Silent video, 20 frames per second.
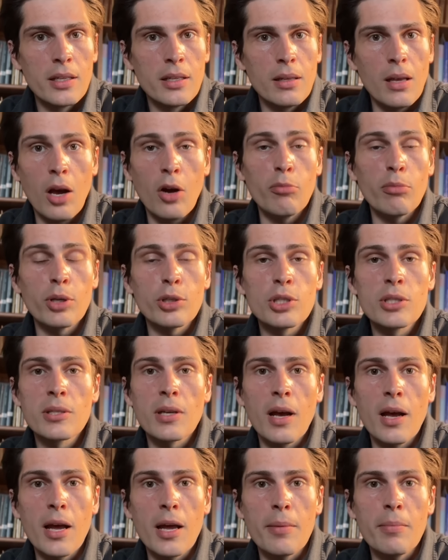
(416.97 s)
how much
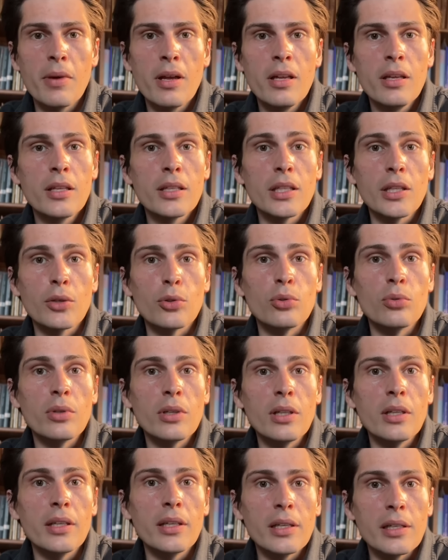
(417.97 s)
time there
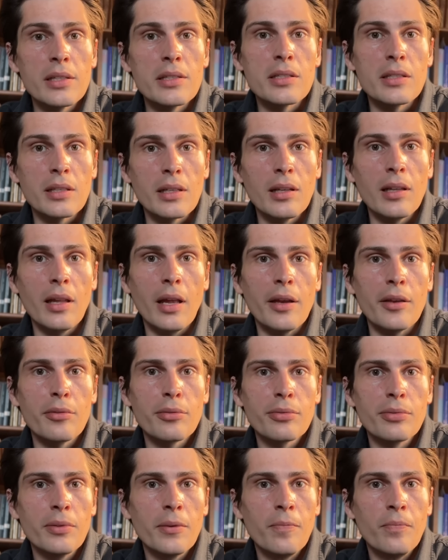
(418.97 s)
really is in a
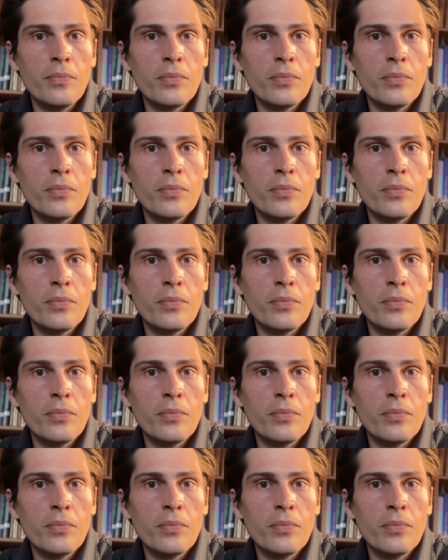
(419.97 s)
life